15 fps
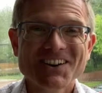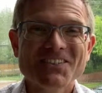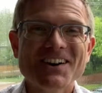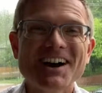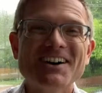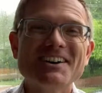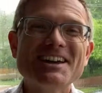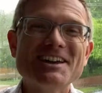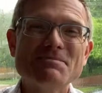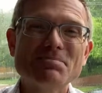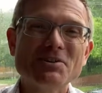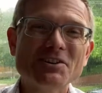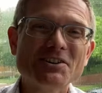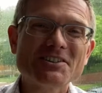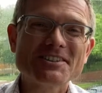Well, he
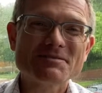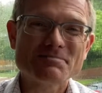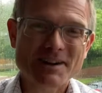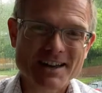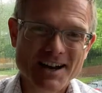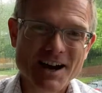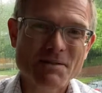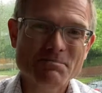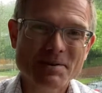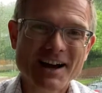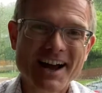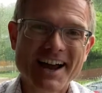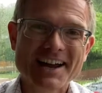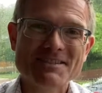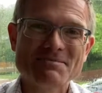pulled up
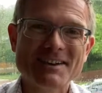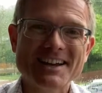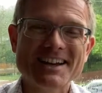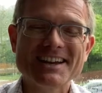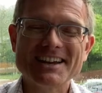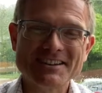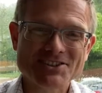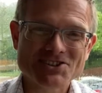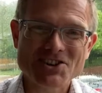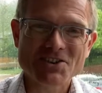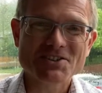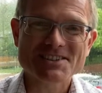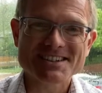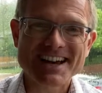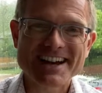behind me and
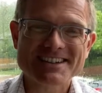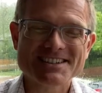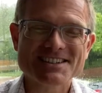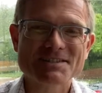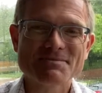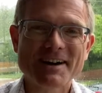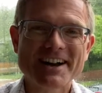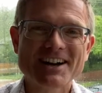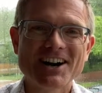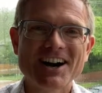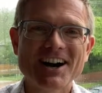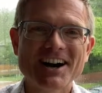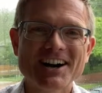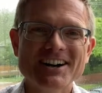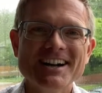shone his lights into my
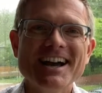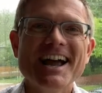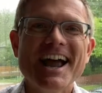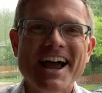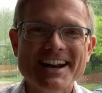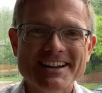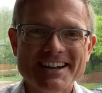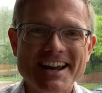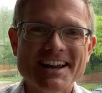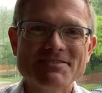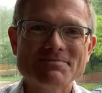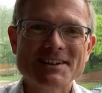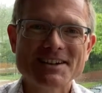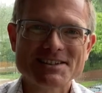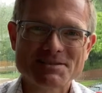car and gave
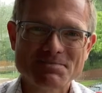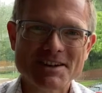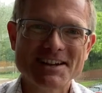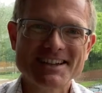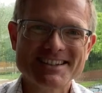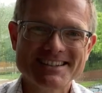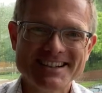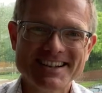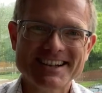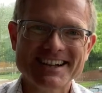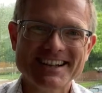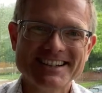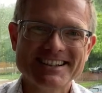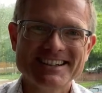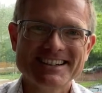me a speeding
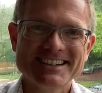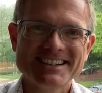ticket.